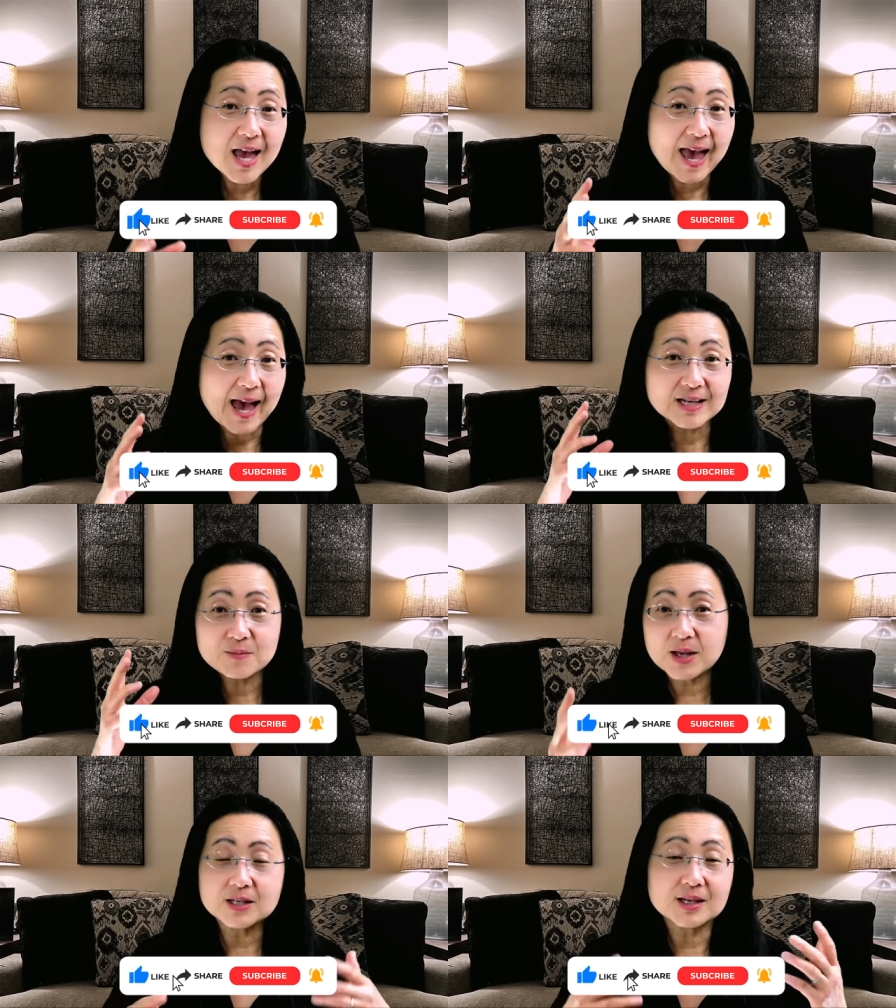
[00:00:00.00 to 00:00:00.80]
and to
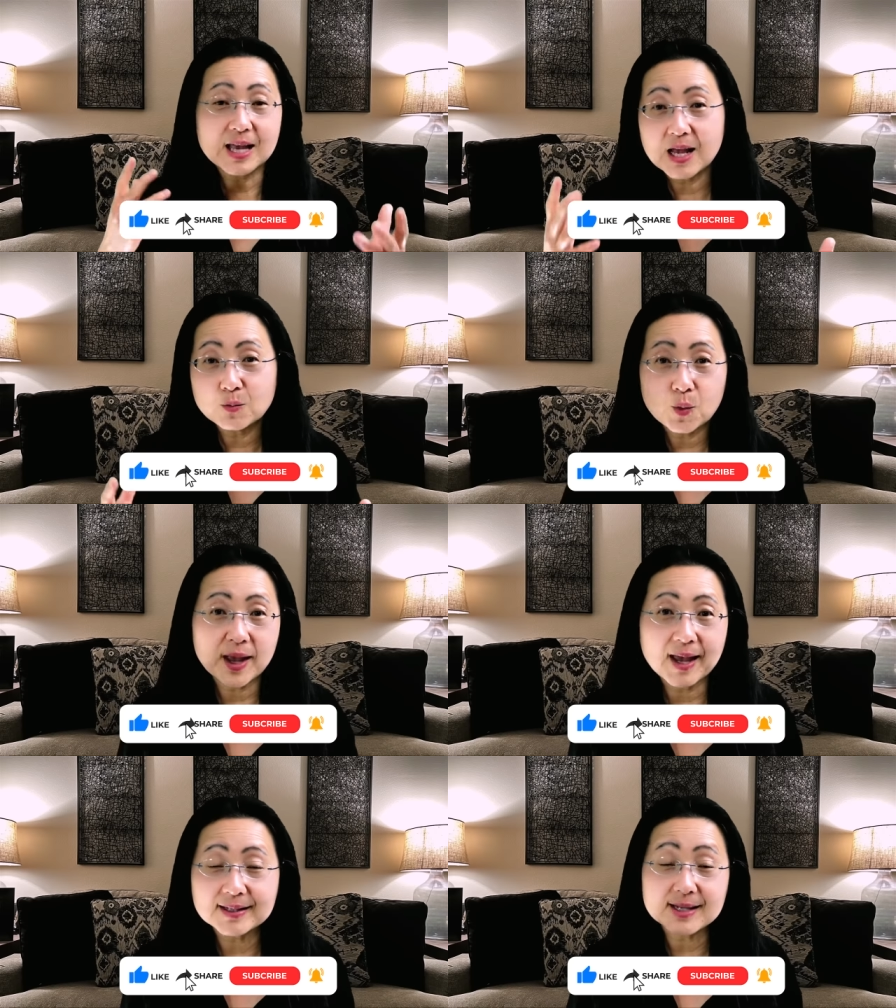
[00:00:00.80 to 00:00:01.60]
make you gain
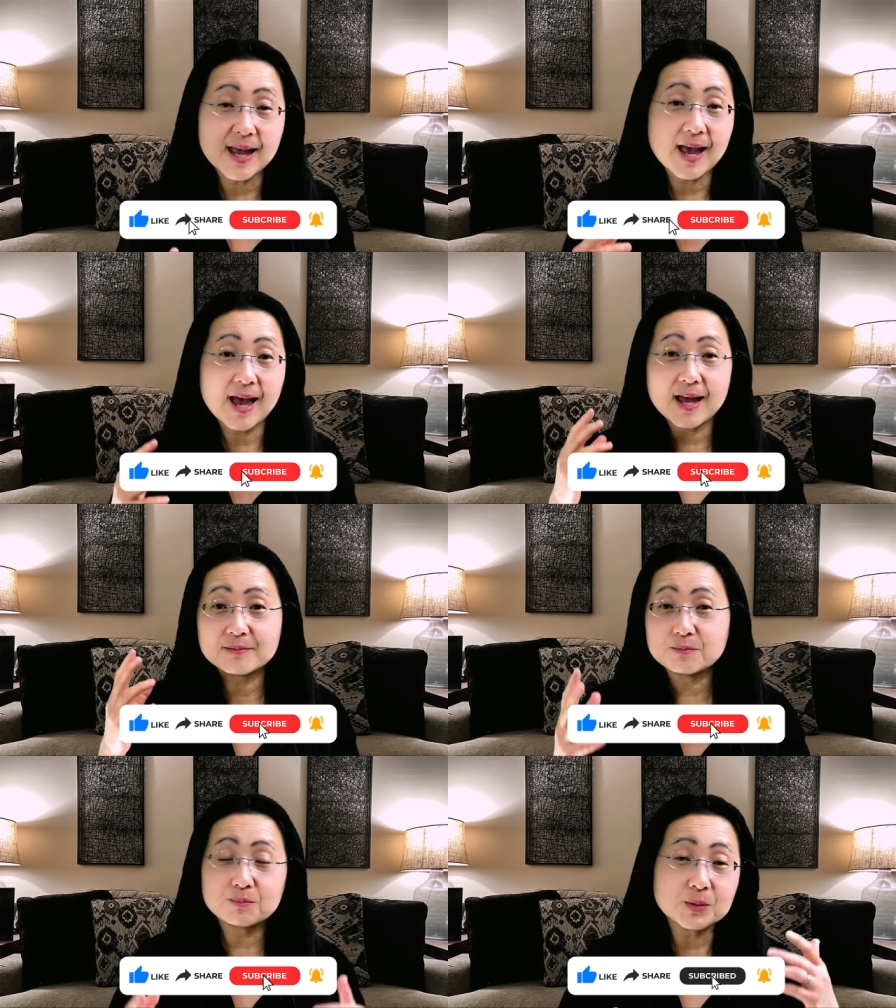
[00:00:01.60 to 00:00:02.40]
weight and